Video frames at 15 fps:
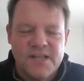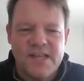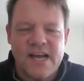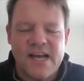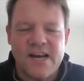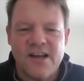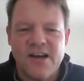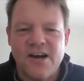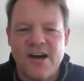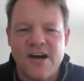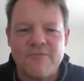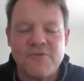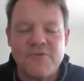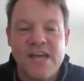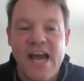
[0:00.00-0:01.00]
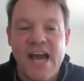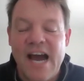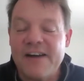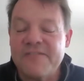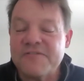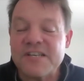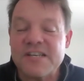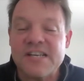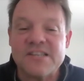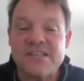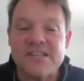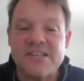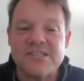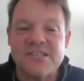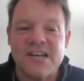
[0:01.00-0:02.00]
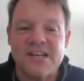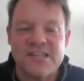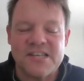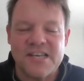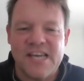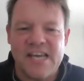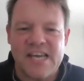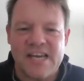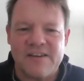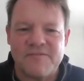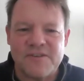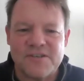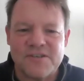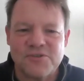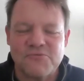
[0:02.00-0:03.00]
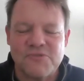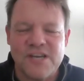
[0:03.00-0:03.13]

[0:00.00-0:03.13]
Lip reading: that we have to get this on the canvas.